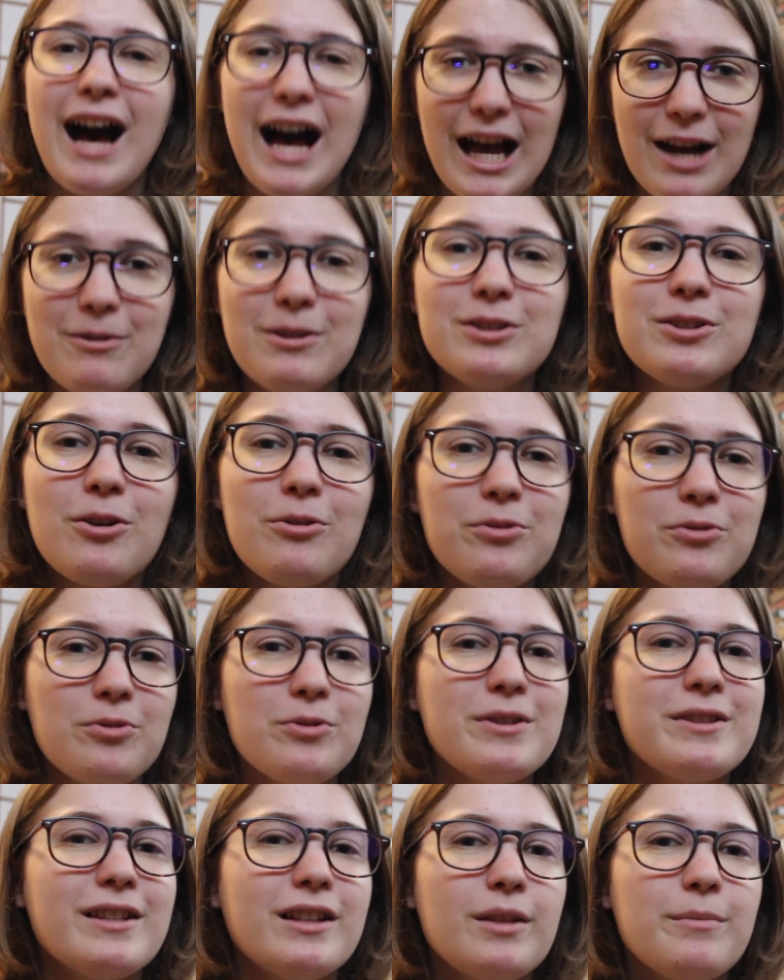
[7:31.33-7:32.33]
I would go
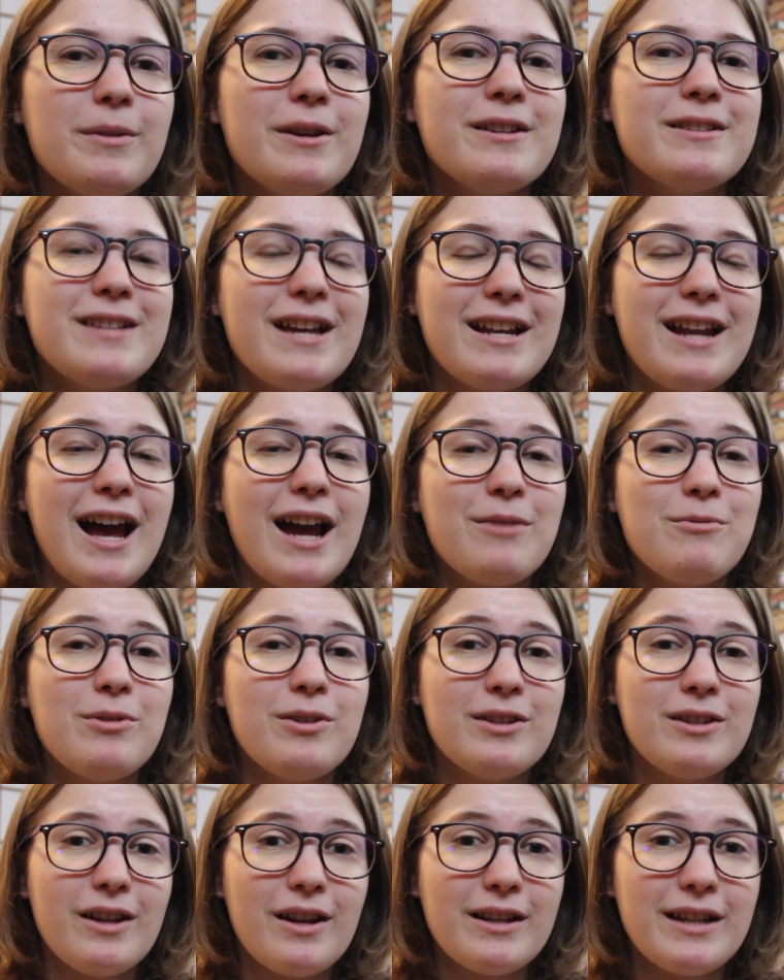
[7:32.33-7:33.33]
through the syllabus and I
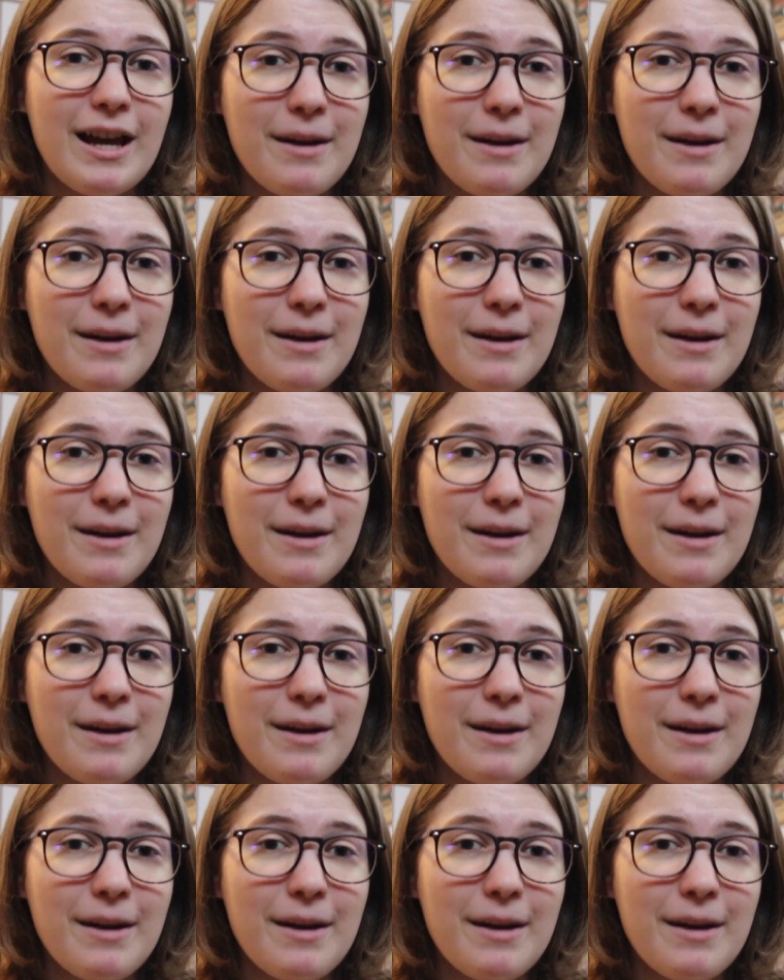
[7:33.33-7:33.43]
would